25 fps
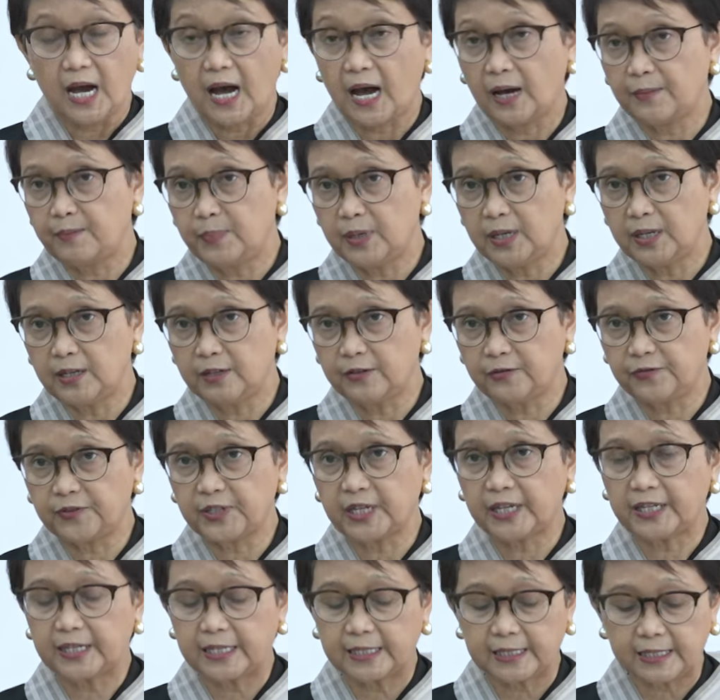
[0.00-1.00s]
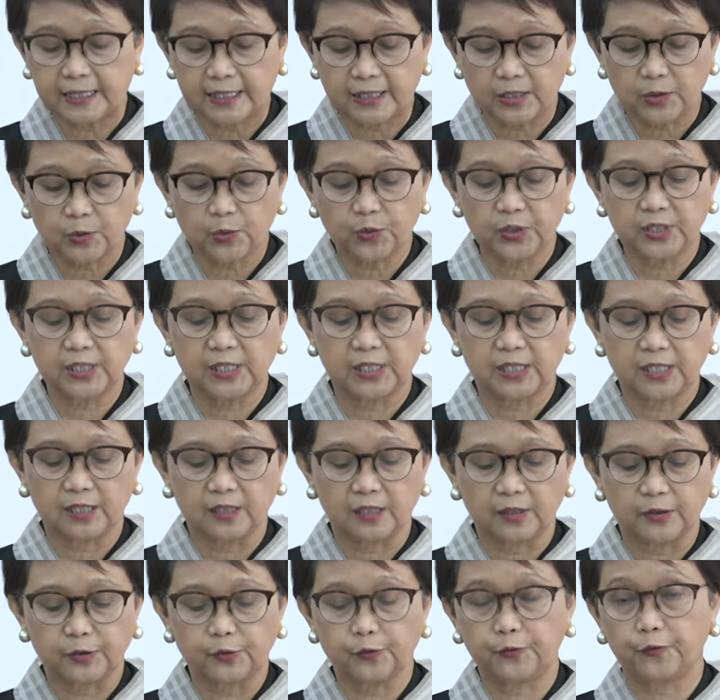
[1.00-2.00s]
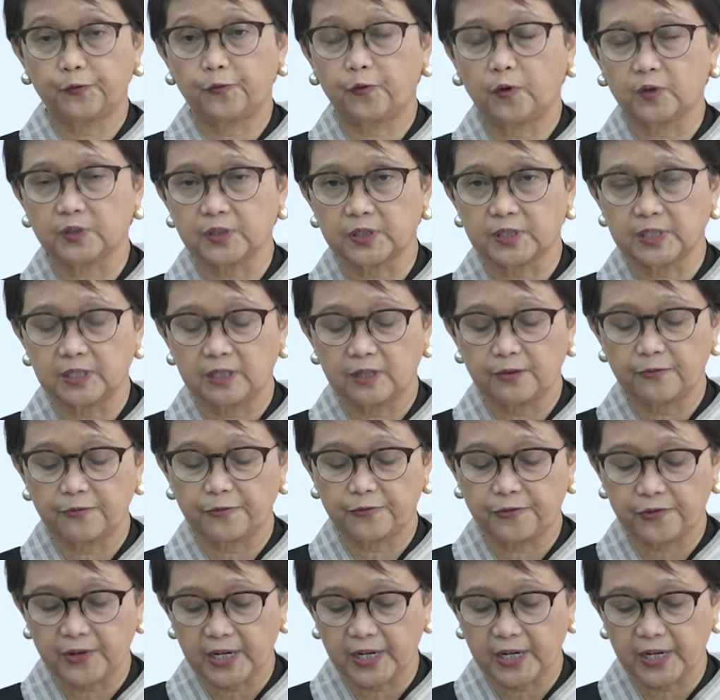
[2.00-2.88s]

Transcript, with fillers: I believe that this is critical to foster